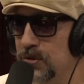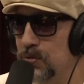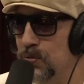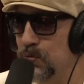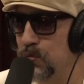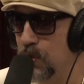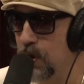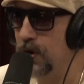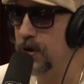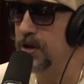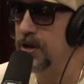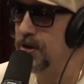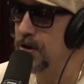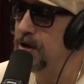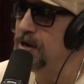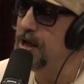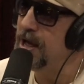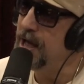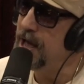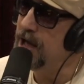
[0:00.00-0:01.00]
working
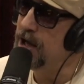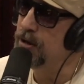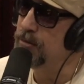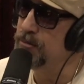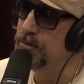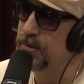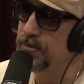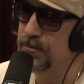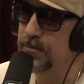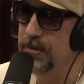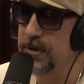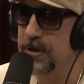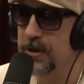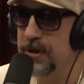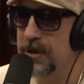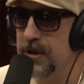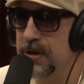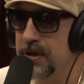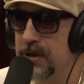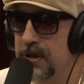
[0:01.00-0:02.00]
on an album,
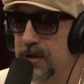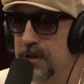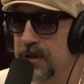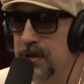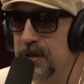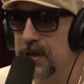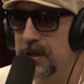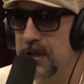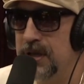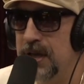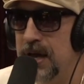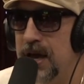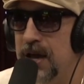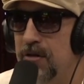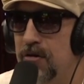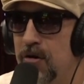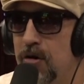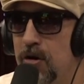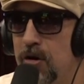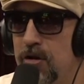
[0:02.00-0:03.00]
he
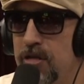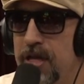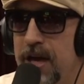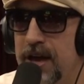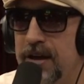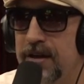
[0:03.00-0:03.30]
had all that